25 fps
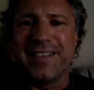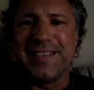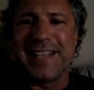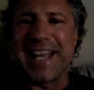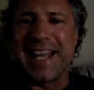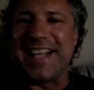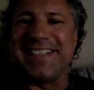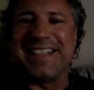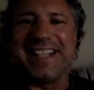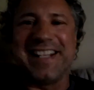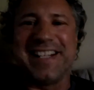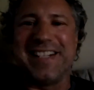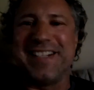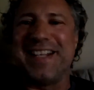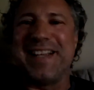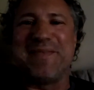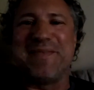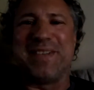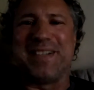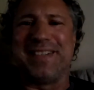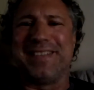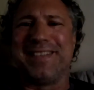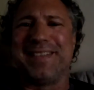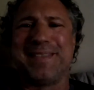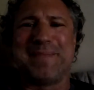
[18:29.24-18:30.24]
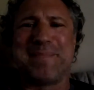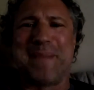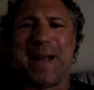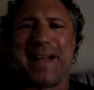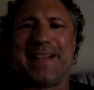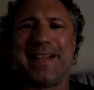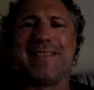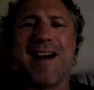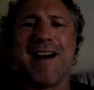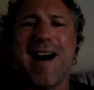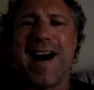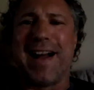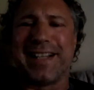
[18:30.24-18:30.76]
they didn't even, oh my
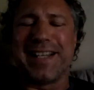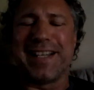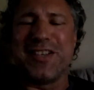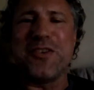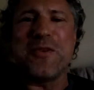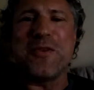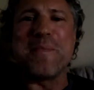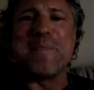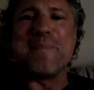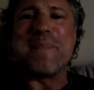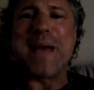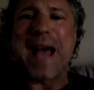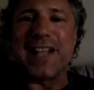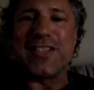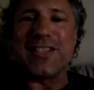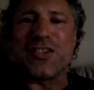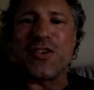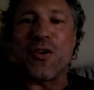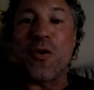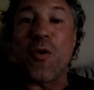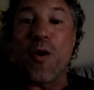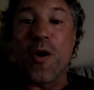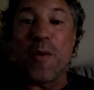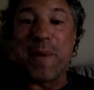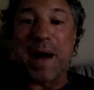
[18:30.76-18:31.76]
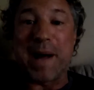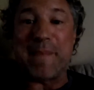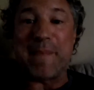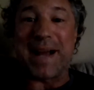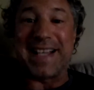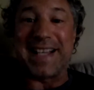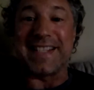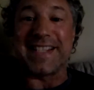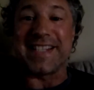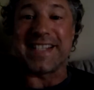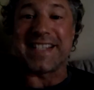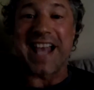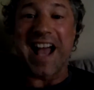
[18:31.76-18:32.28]
God, can you imagine? All by
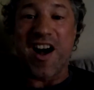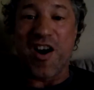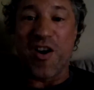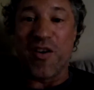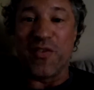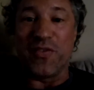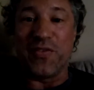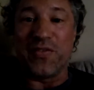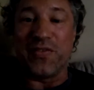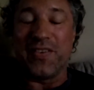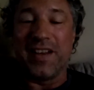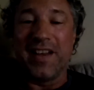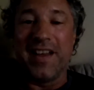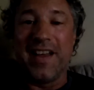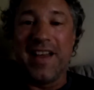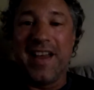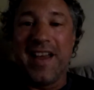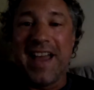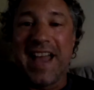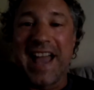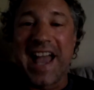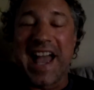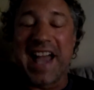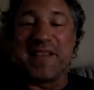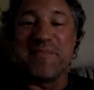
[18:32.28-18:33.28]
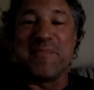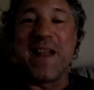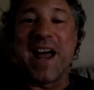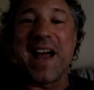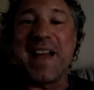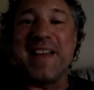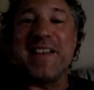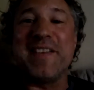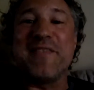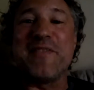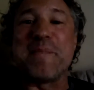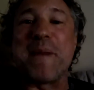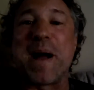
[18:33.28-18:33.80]
myself. And
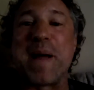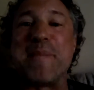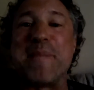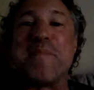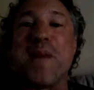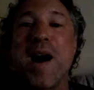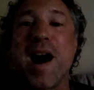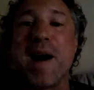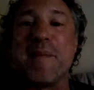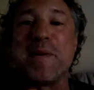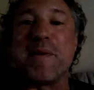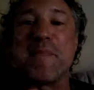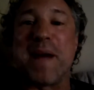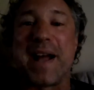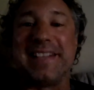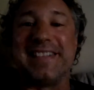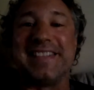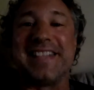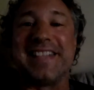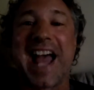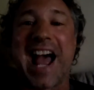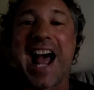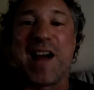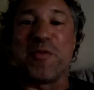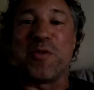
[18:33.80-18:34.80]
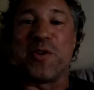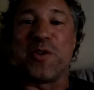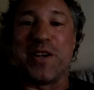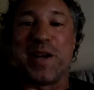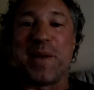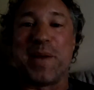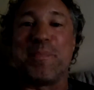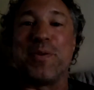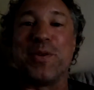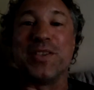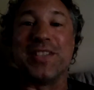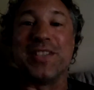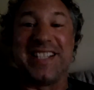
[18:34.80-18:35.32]
not even my mom and my dad were in
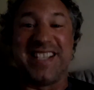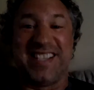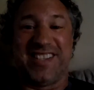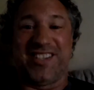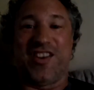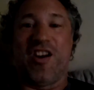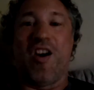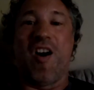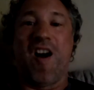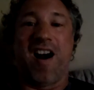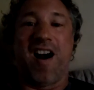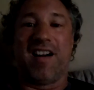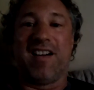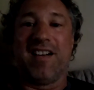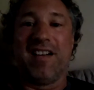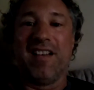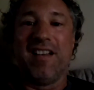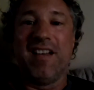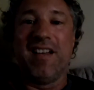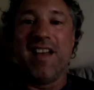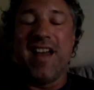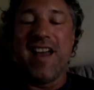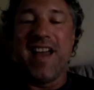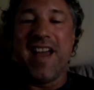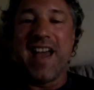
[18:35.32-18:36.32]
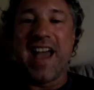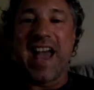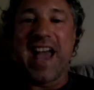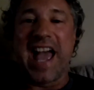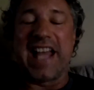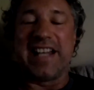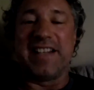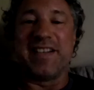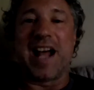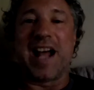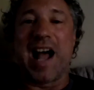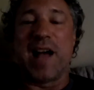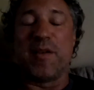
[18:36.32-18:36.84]
a police car.
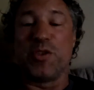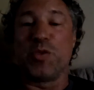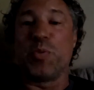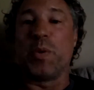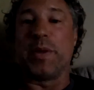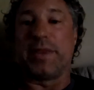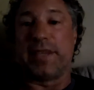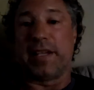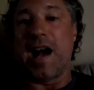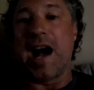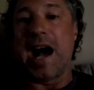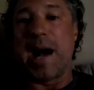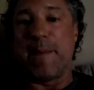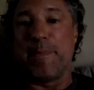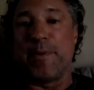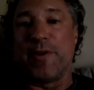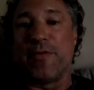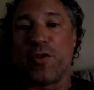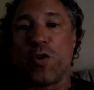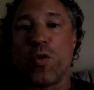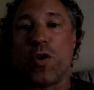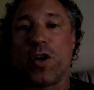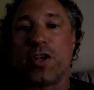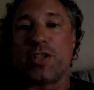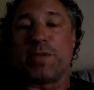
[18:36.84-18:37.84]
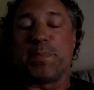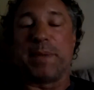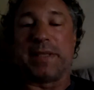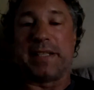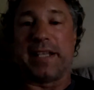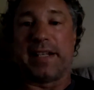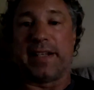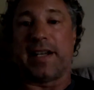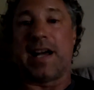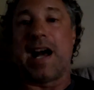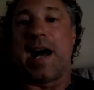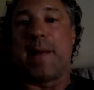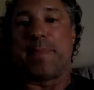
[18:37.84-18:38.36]
And I was with the cop, of course, but
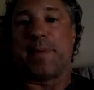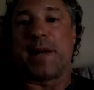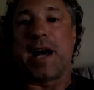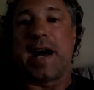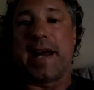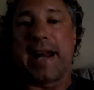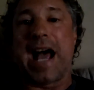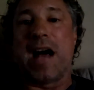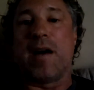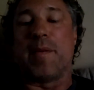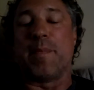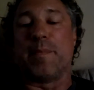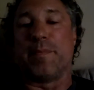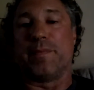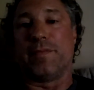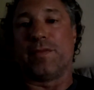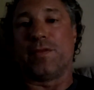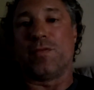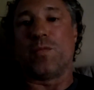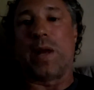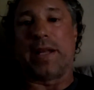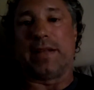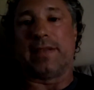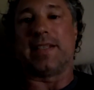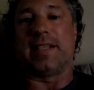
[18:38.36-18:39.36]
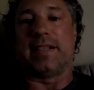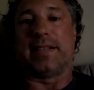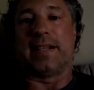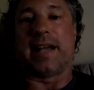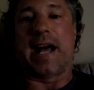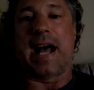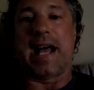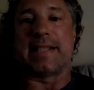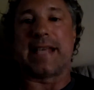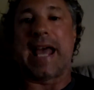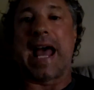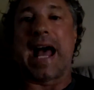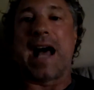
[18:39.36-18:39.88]
then the cop got out and went to the
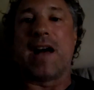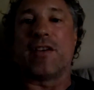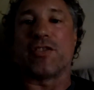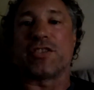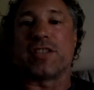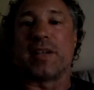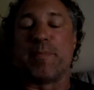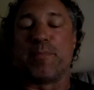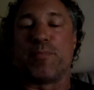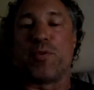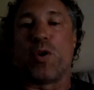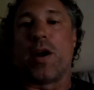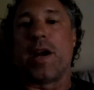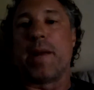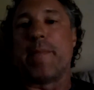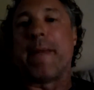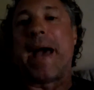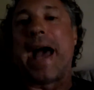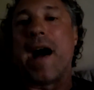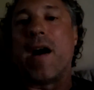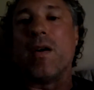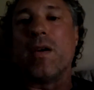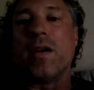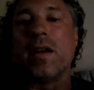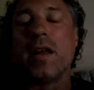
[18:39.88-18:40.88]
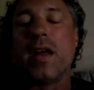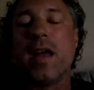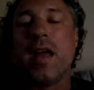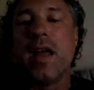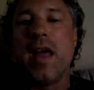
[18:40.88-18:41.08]
guy's house and brought him out.